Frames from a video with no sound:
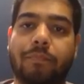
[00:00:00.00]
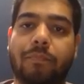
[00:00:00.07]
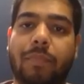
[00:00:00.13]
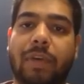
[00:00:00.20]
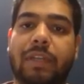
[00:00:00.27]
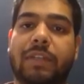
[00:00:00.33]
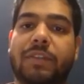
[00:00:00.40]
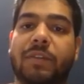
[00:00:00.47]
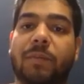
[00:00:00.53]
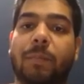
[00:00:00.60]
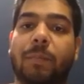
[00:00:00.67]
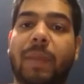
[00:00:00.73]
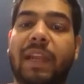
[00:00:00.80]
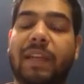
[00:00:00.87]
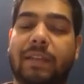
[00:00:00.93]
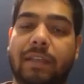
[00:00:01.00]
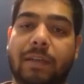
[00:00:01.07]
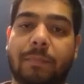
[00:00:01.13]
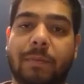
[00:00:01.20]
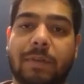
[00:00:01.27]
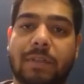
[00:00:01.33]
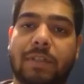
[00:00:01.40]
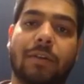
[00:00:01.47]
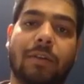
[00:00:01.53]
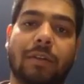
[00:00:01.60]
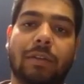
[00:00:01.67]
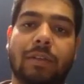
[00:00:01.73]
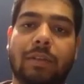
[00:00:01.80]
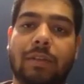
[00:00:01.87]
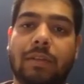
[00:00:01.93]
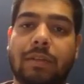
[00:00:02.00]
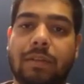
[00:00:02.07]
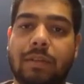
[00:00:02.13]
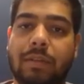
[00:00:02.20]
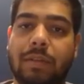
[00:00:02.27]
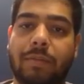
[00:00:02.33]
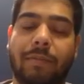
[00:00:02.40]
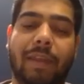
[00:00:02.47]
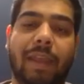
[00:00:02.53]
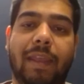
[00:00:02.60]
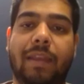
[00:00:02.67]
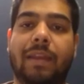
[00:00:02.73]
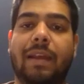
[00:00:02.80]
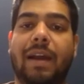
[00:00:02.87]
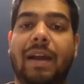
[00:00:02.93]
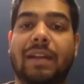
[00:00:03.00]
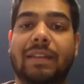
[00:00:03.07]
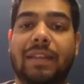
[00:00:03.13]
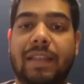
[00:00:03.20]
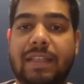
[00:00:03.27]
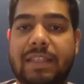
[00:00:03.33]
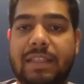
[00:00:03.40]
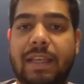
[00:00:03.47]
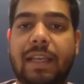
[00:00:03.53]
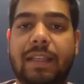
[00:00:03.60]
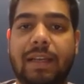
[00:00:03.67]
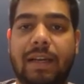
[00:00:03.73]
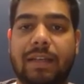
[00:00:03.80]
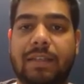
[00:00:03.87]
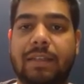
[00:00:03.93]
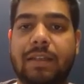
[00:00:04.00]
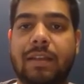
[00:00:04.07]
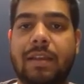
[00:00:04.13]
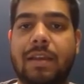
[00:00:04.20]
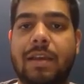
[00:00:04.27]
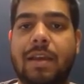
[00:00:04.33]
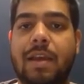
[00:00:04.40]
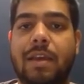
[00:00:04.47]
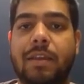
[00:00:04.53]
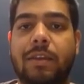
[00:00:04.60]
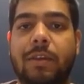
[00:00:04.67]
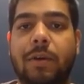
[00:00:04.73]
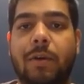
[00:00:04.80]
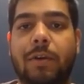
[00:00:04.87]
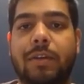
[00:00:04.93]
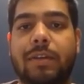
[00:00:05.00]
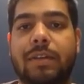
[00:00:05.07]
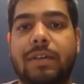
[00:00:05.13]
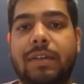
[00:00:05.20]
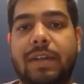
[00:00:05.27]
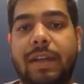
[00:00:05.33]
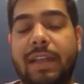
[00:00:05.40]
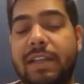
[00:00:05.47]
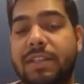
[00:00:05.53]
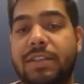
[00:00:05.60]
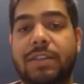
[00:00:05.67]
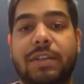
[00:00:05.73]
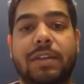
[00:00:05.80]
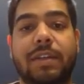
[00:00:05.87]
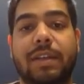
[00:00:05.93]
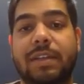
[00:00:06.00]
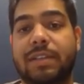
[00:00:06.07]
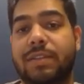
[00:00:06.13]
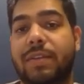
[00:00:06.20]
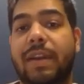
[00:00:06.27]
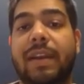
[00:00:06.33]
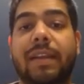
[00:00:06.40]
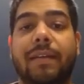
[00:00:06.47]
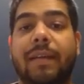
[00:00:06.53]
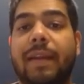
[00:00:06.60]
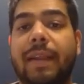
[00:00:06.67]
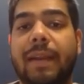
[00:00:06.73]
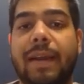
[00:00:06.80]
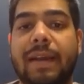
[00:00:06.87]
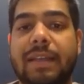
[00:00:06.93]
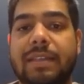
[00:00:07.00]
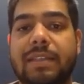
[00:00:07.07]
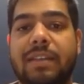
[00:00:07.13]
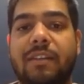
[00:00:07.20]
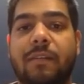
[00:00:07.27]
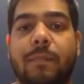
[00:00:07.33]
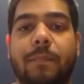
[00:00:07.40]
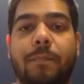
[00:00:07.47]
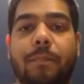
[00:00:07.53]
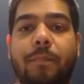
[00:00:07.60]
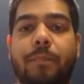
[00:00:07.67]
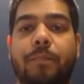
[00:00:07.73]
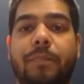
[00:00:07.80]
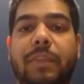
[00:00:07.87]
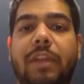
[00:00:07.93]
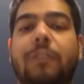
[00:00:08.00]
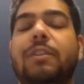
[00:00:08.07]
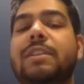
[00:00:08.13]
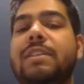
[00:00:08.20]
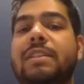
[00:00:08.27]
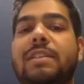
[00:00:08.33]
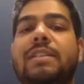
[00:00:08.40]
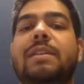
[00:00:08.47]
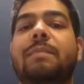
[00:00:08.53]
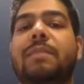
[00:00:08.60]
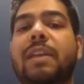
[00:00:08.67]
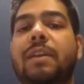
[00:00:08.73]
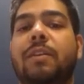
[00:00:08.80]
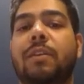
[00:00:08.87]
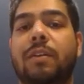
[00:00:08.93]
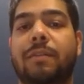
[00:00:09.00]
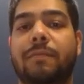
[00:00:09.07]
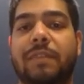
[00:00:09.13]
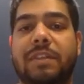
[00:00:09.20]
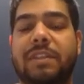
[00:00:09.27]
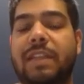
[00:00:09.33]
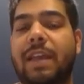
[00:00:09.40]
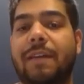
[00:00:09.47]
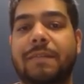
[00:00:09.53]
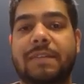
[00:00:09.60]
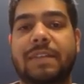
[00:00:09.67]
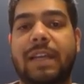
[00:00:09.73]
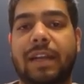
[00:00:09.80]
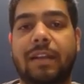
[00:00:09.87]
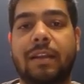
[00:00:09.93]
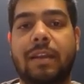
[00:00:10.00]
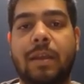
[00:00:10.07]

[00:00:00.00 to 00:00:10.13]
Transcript: but you meet a person on the way and they say that your t-shirt is really nice. Now this is something good which they have said,